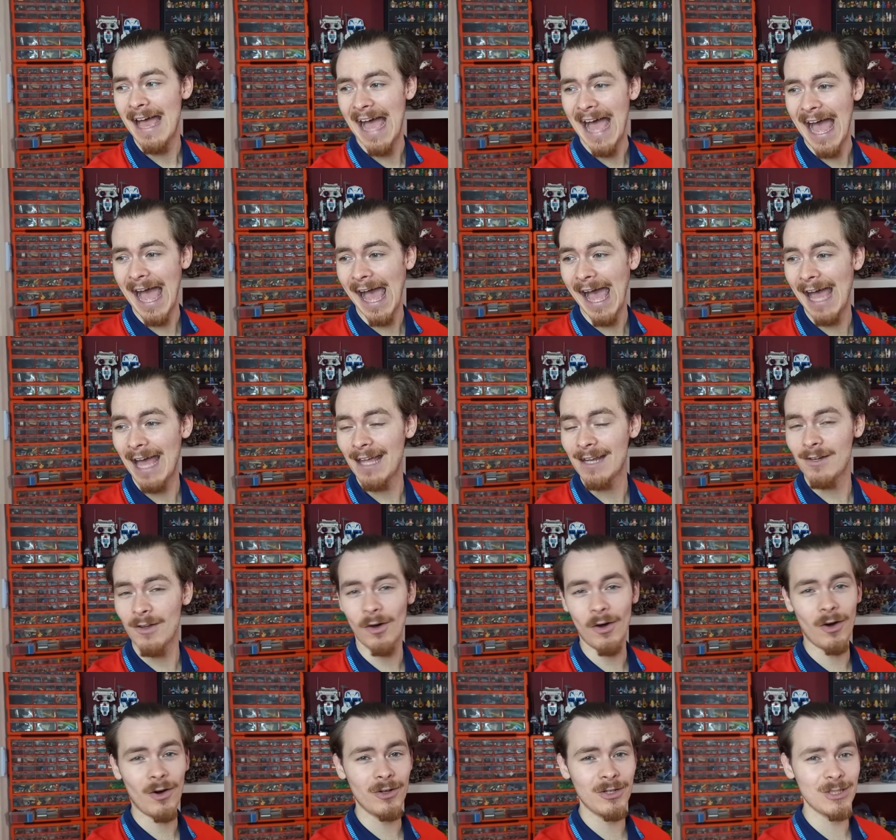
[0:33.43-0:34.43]
And
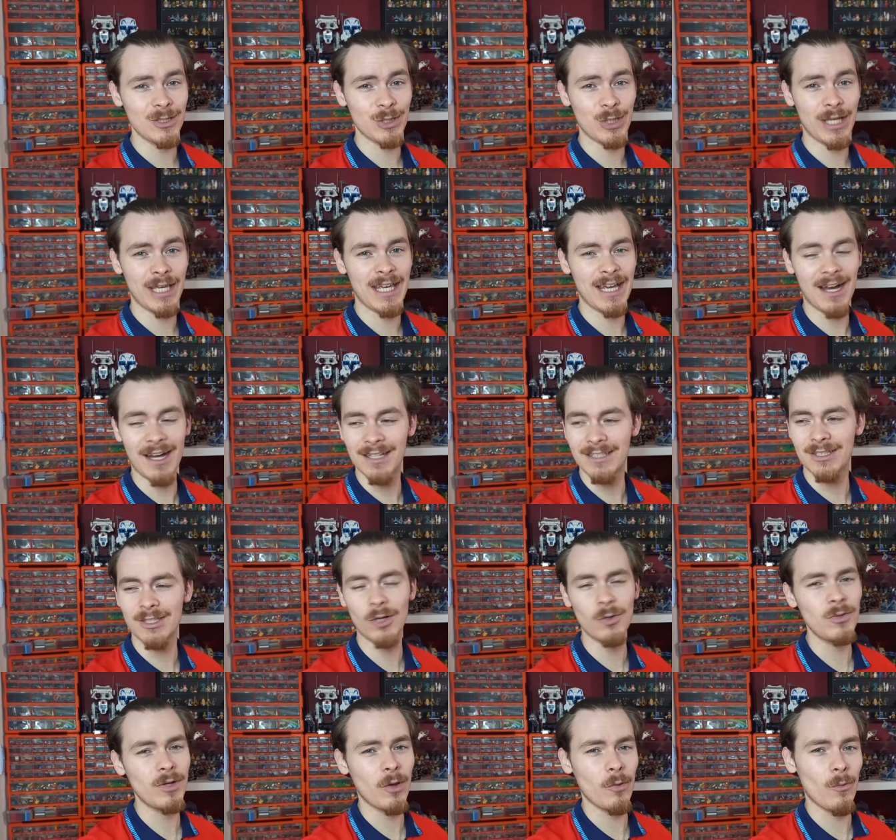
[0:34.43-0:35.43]
honestly, I
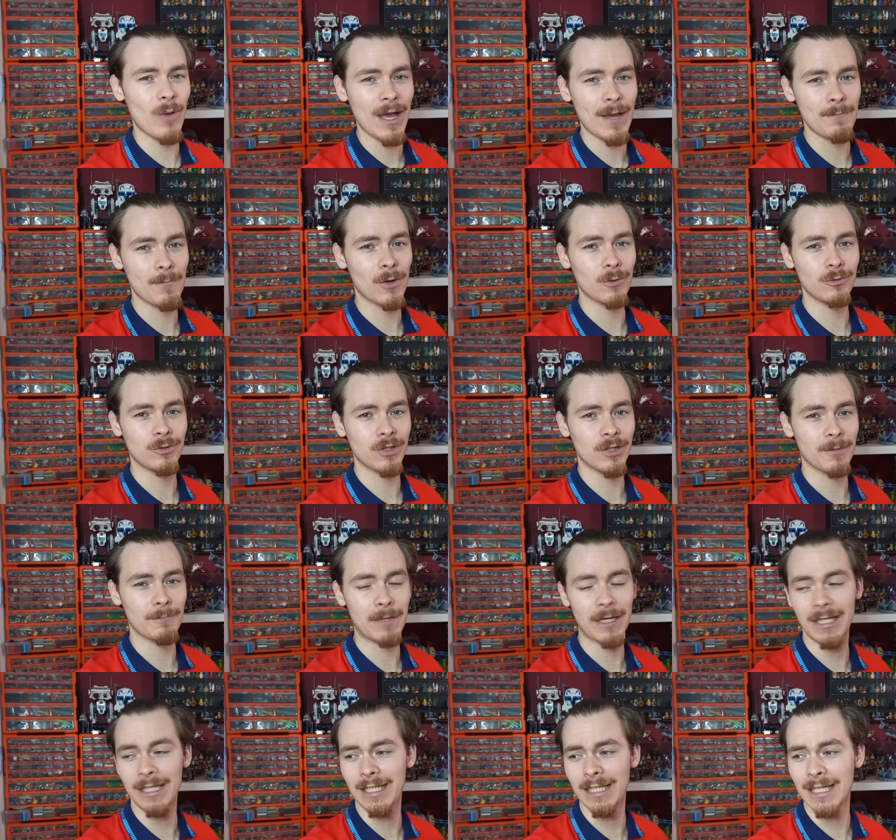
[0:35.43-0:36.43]
don't know where most of the
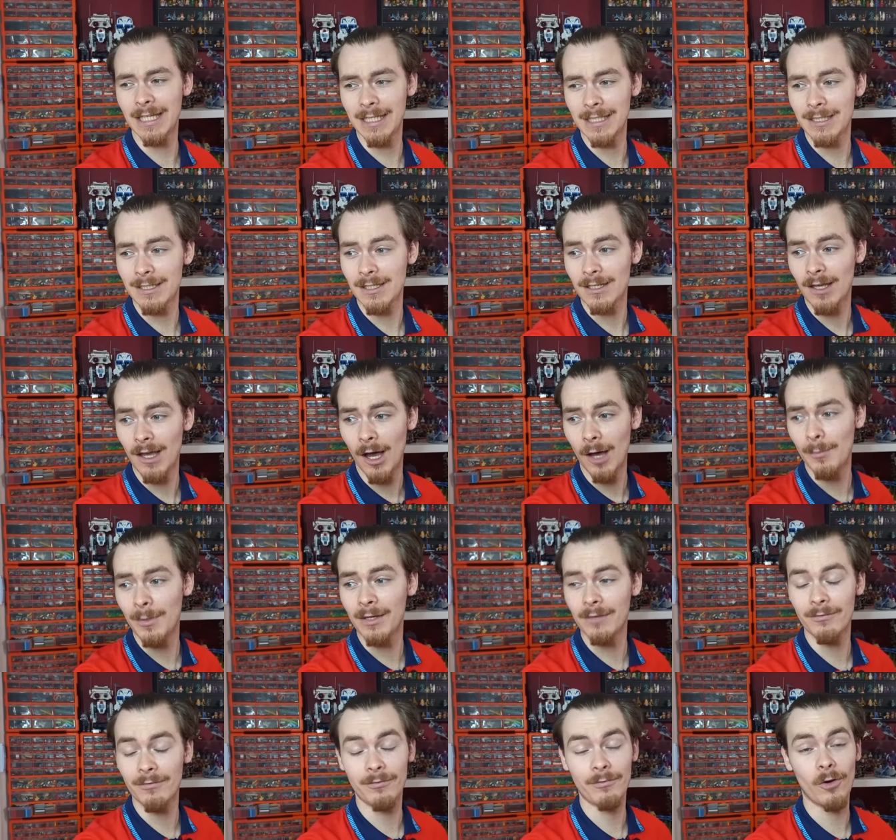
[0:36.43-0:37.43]
money is
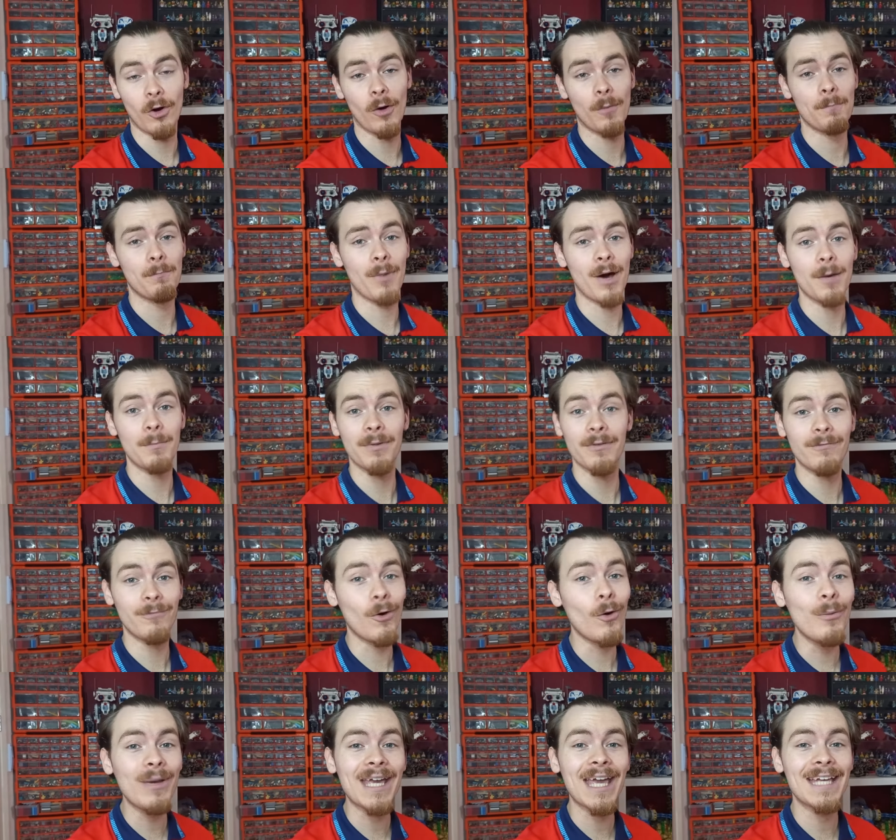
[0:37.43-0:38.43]
coming from. But
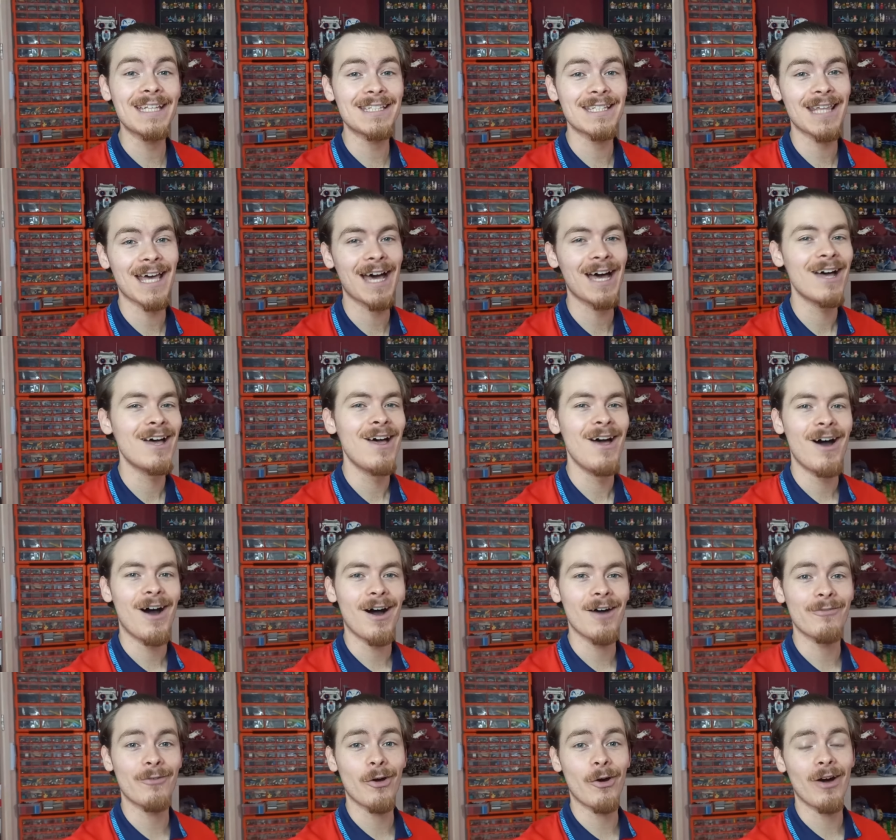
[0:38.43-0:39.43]
before we get into that,
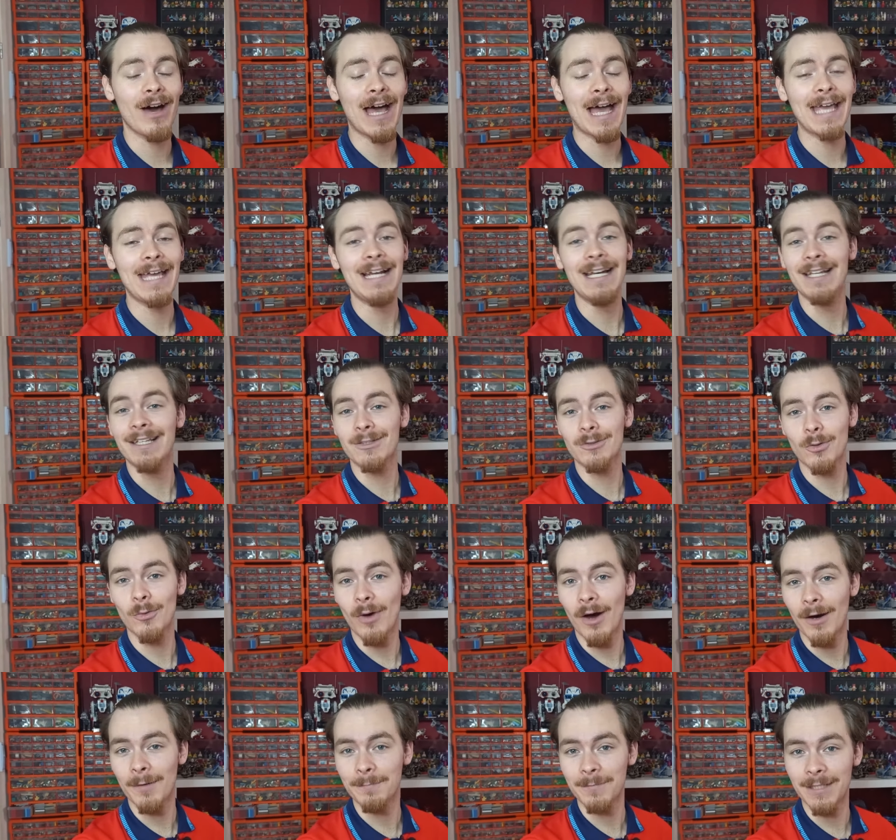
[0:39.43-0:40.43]
I've got a
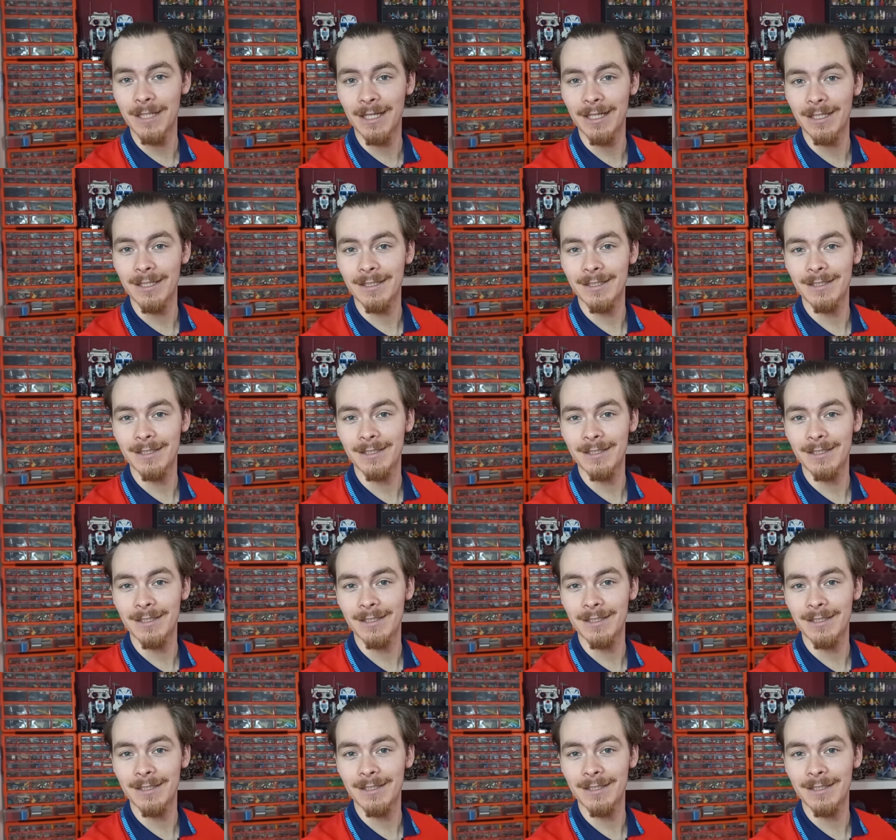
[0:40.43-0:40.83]
little update.